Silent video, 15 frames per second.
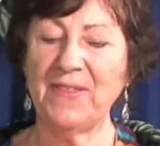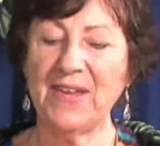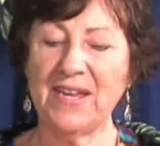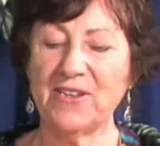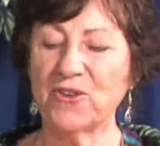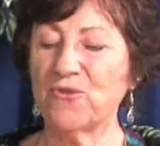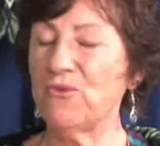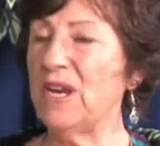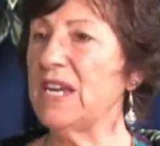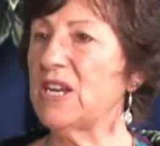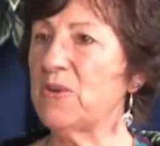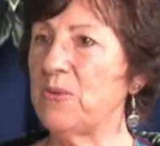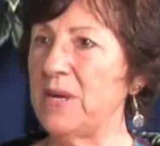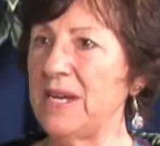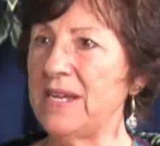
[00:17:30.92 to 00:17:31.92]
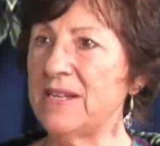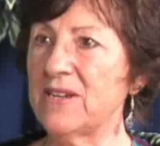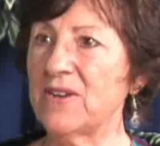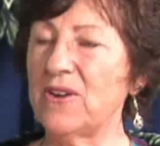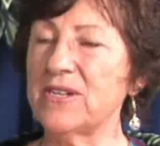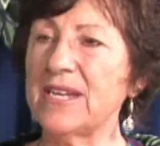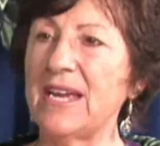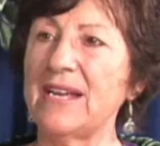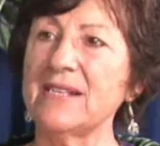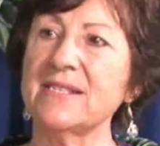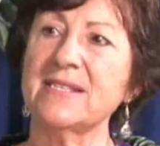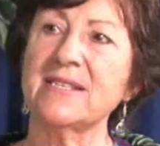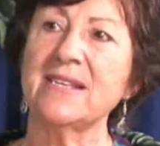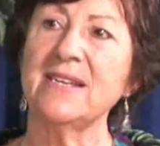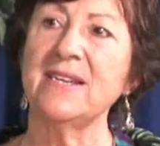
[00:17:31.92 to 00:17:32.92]
and they had a great queen, a
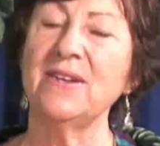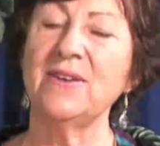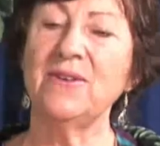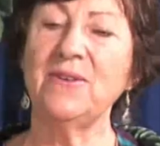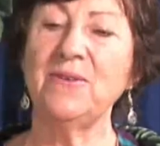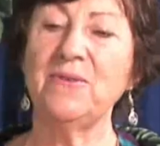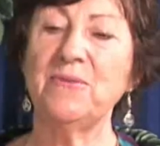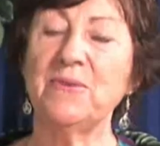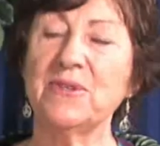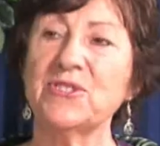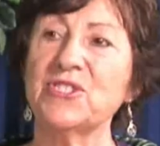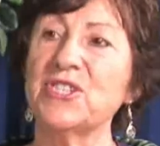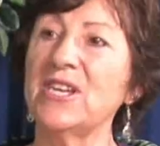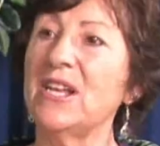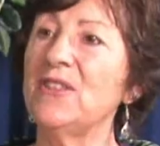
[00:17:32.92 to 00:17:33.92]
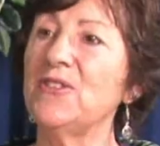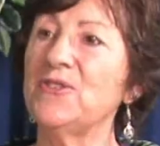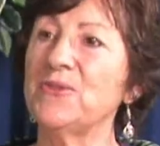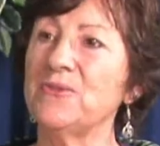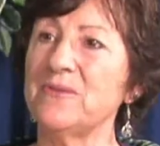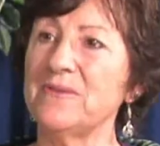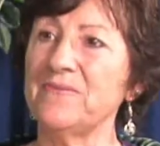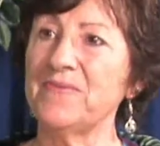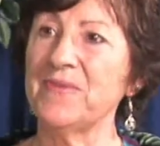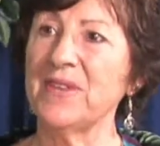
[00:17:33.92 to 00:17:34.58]
goddess, who was Cheltu.